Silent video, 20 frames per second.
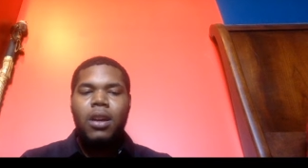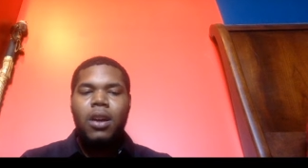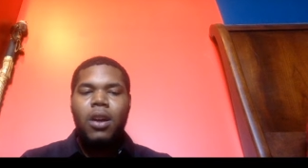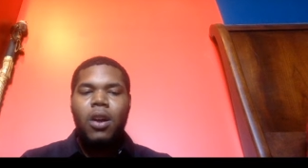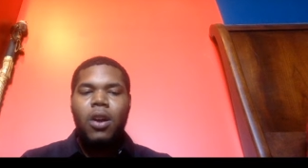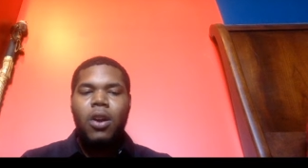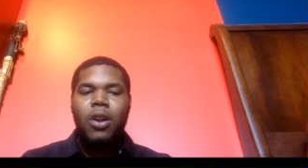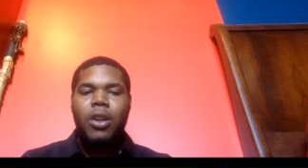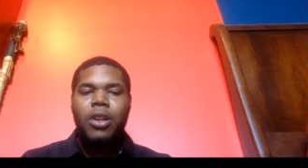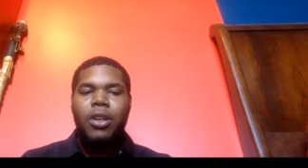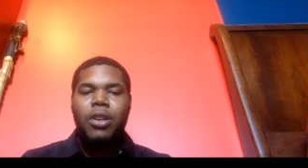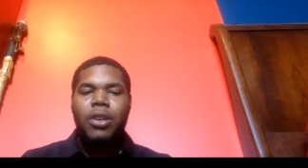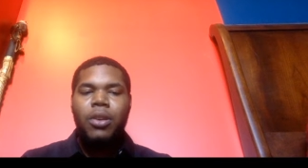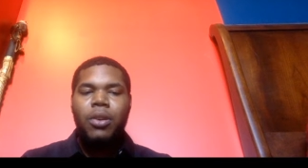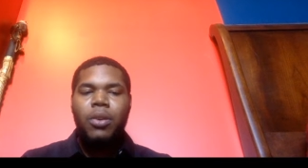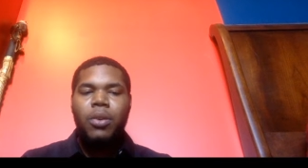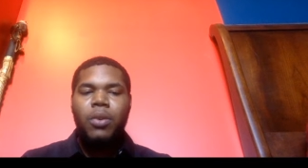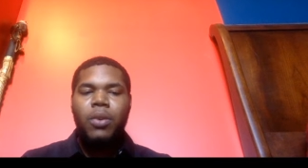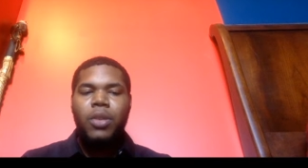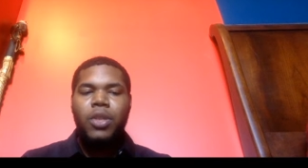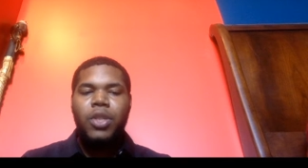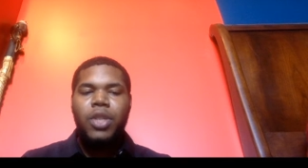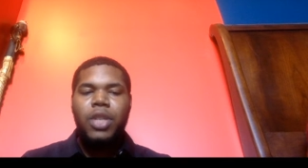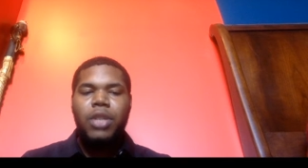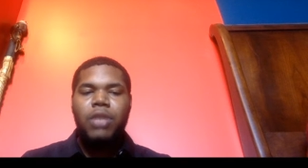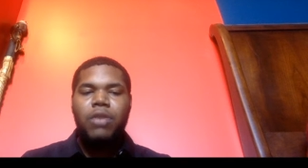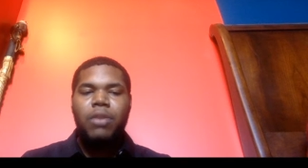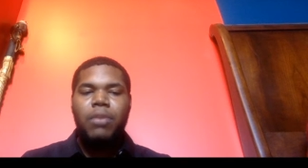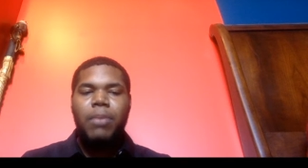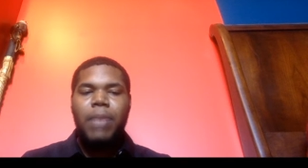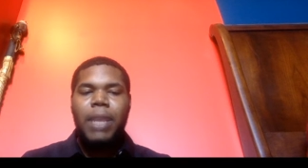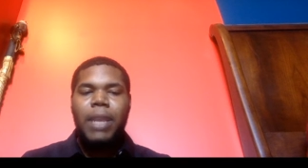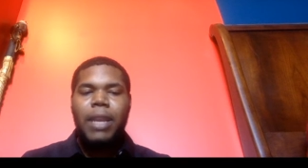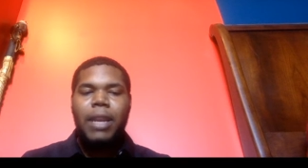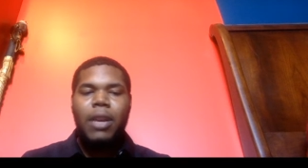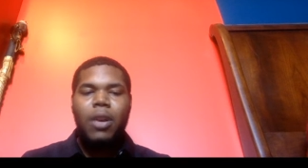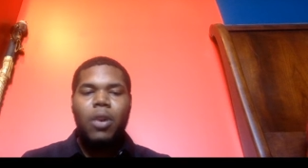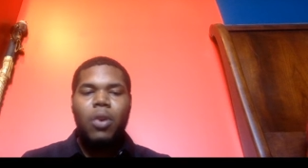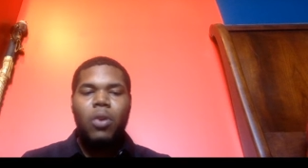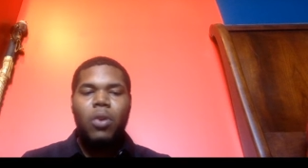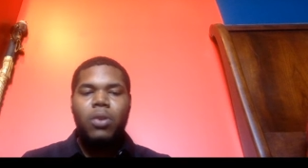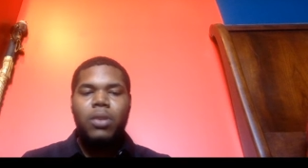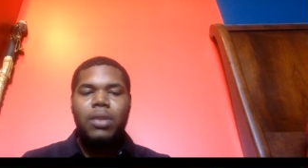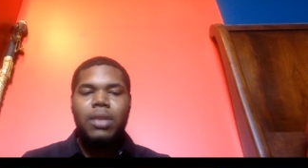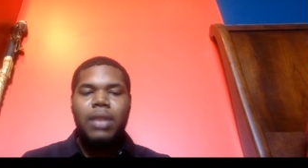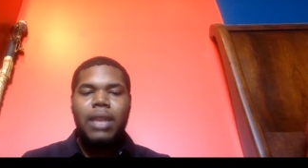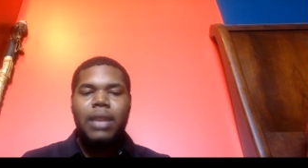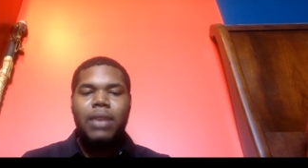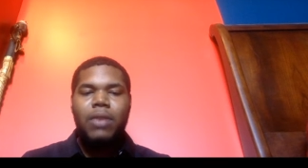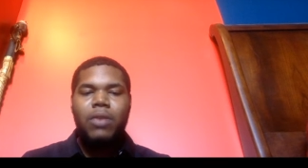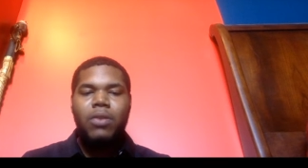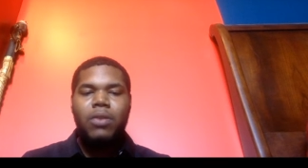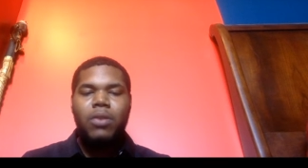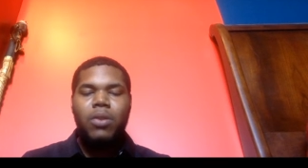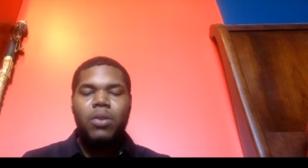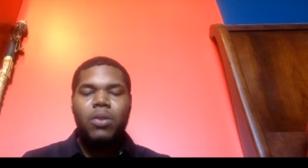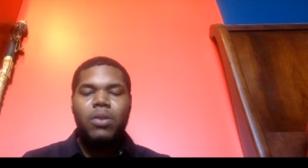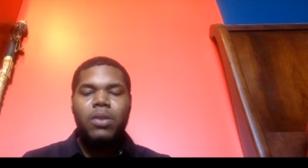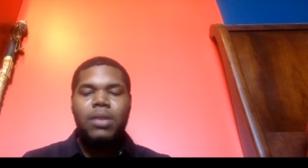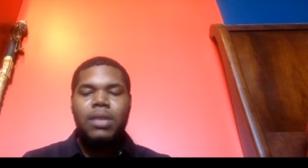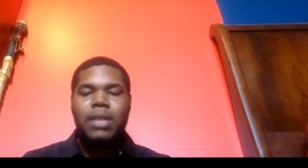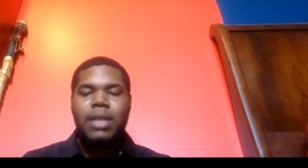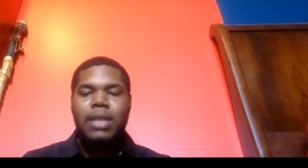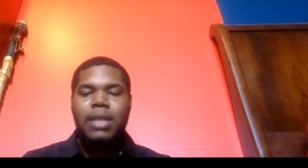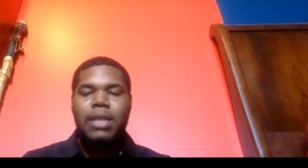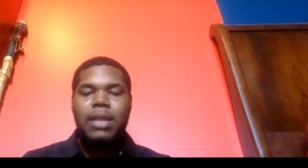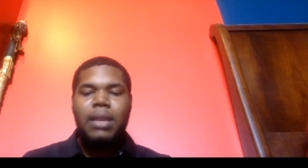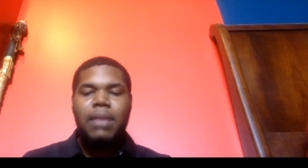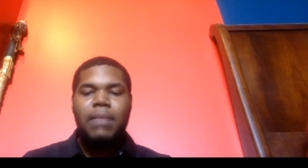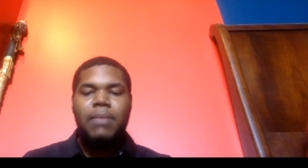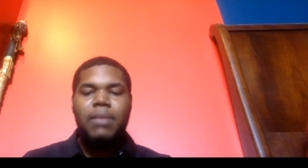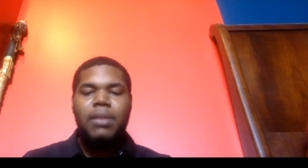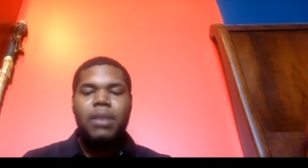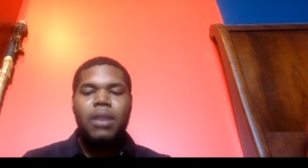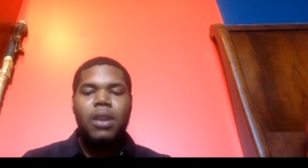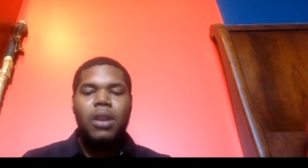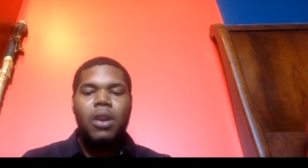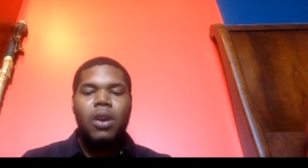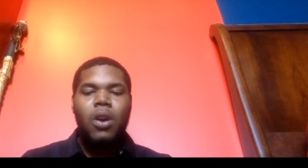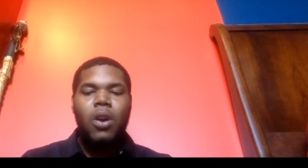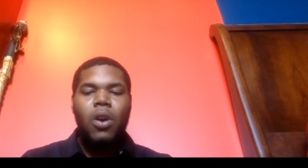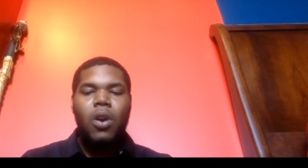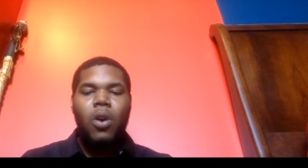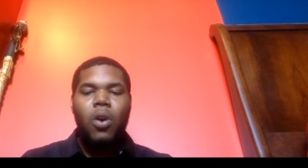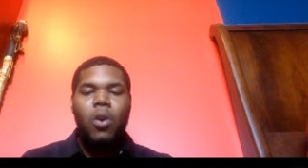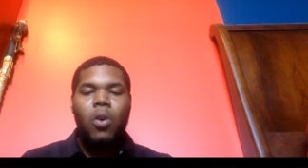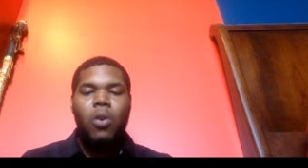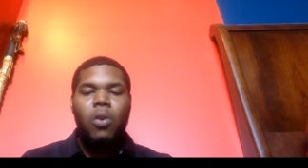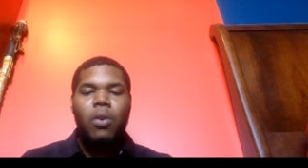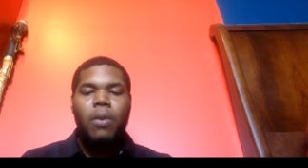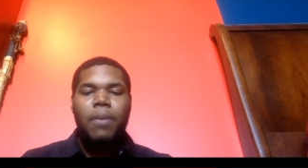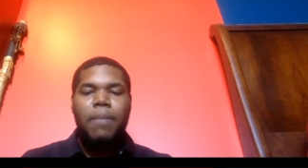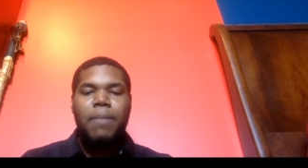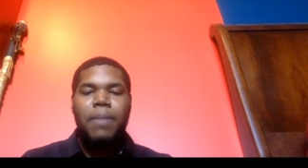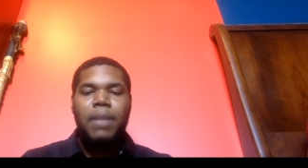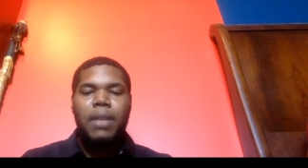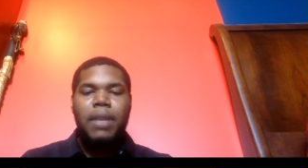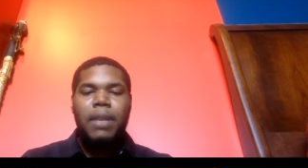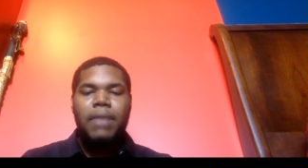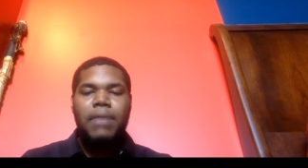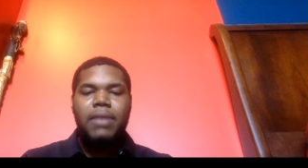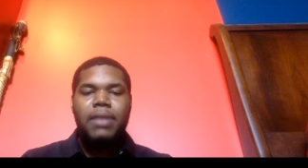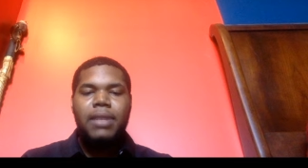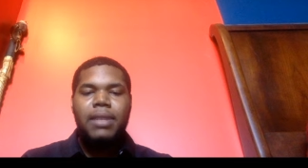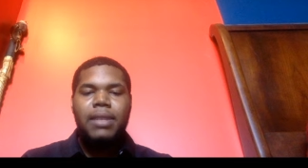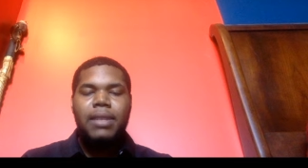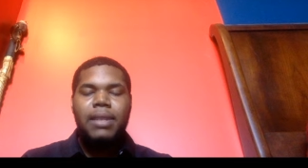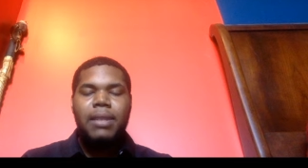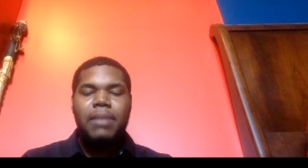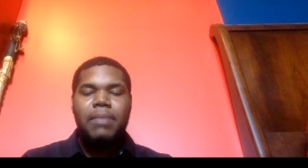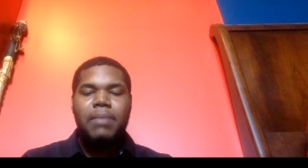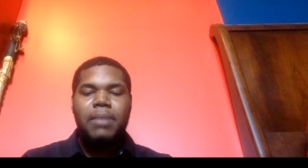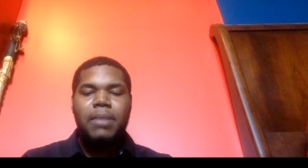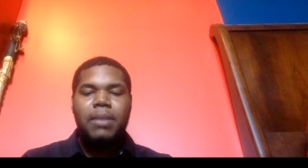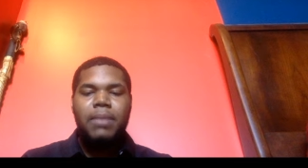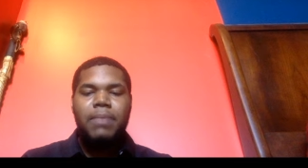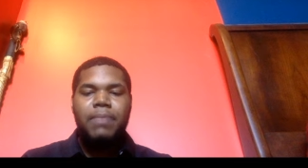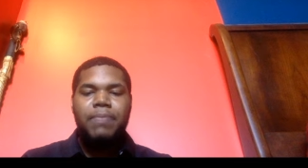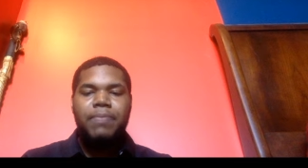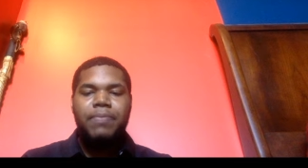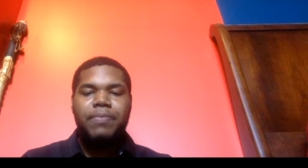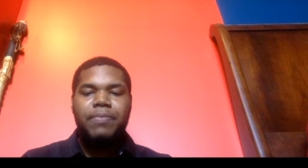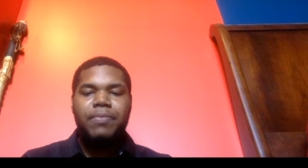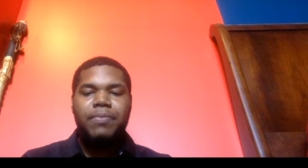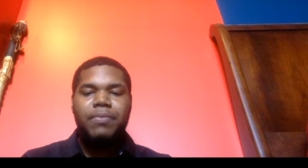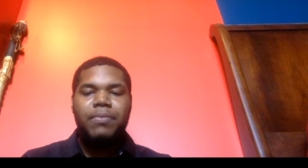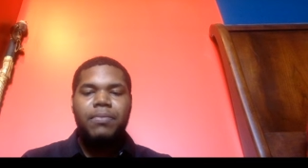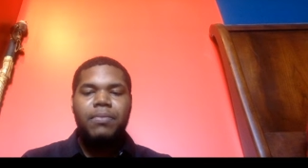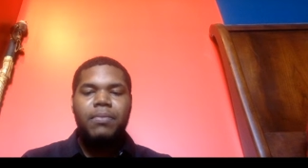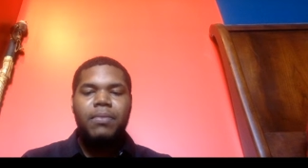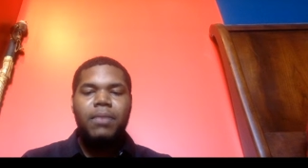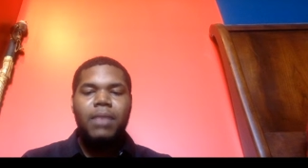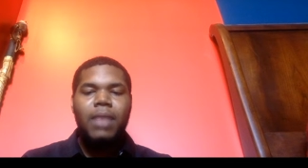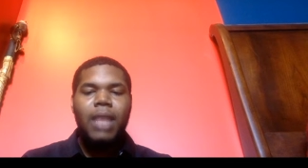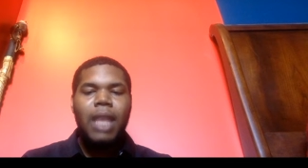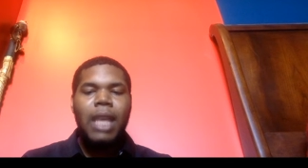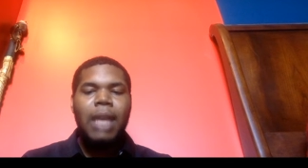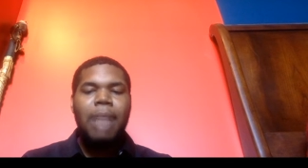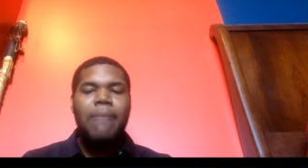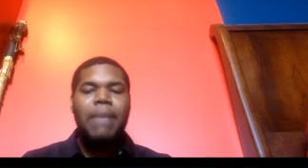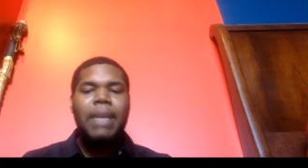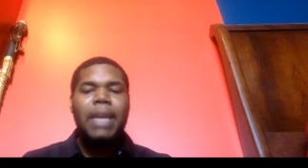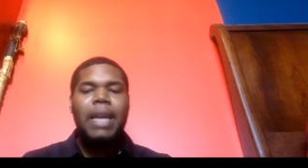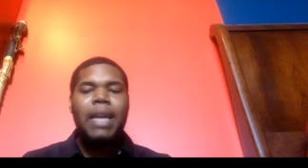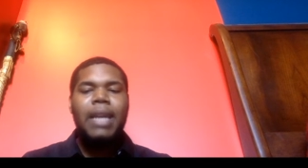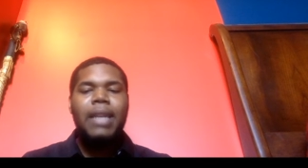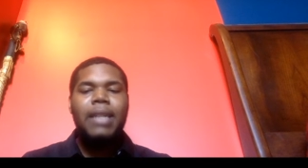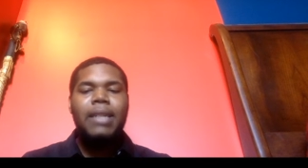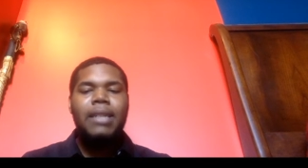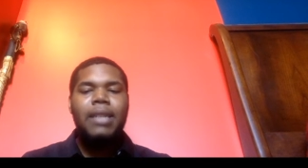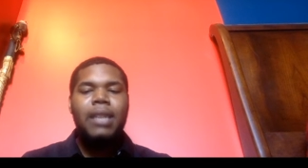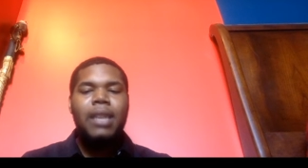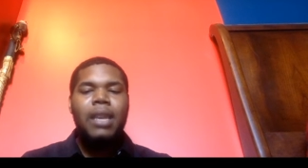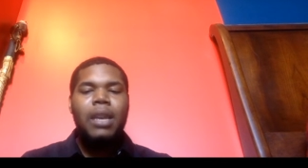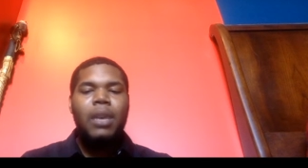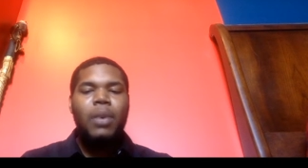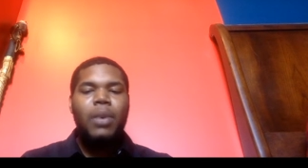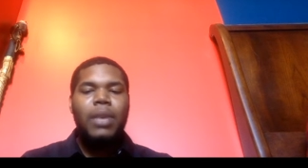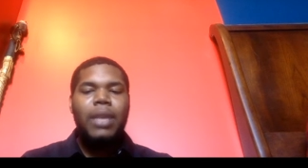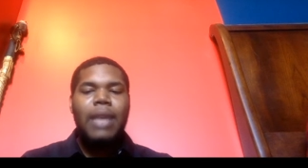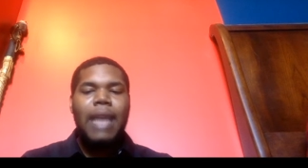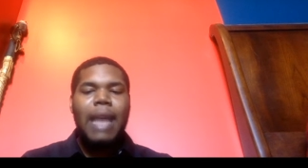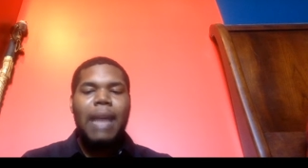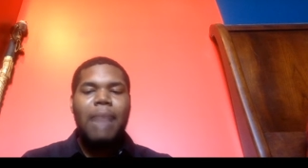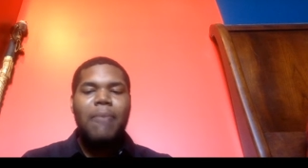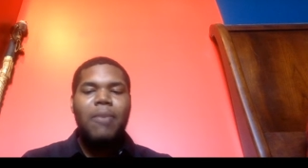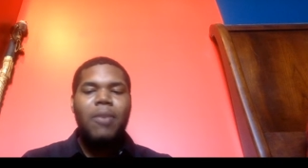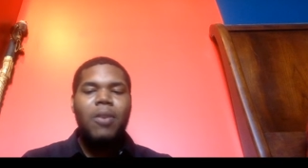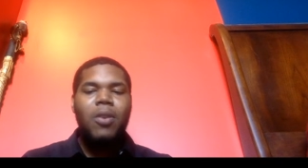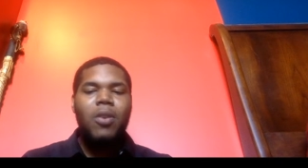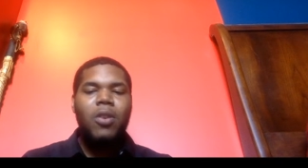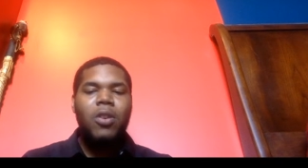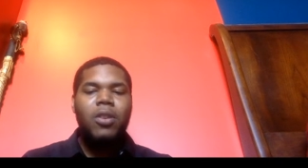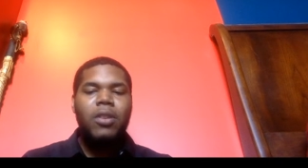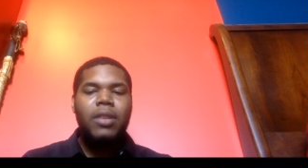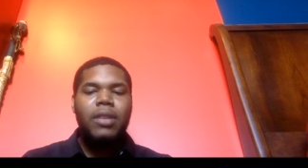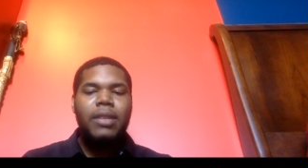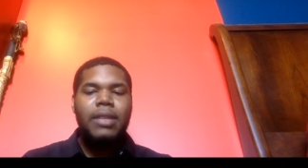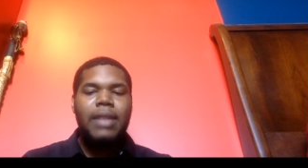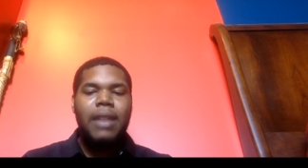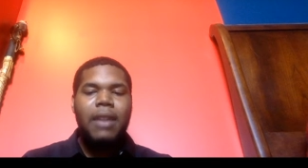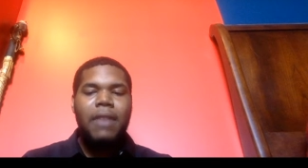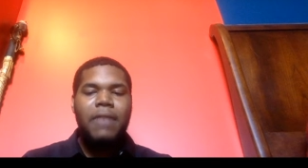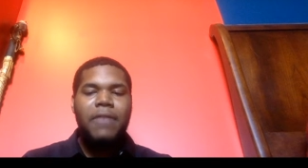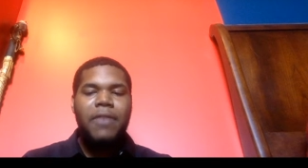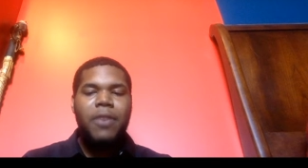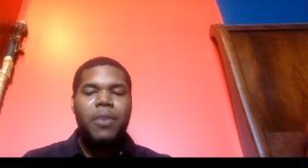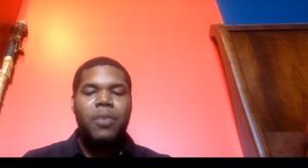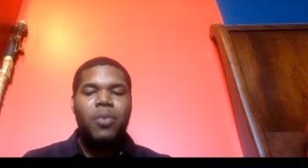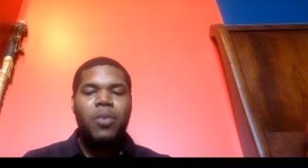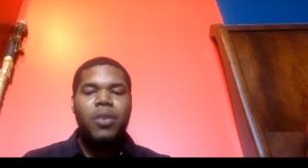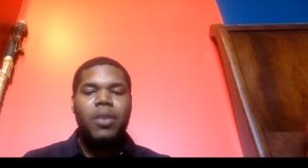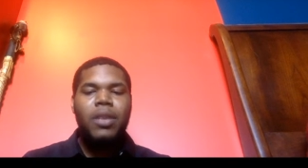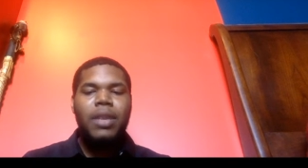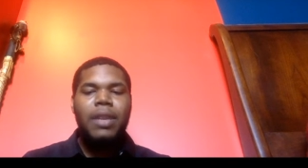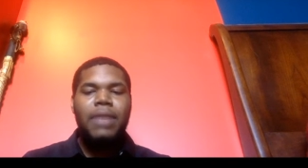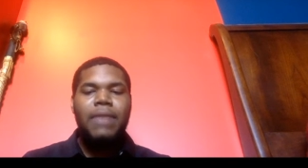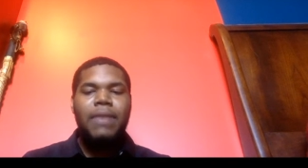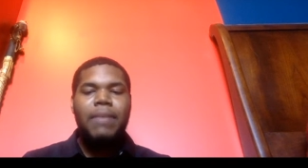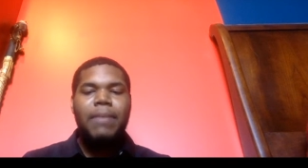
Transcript: are you just repeating old cycles, old systems, old belief systems? Because with Capricorn on the South Node, we're leaving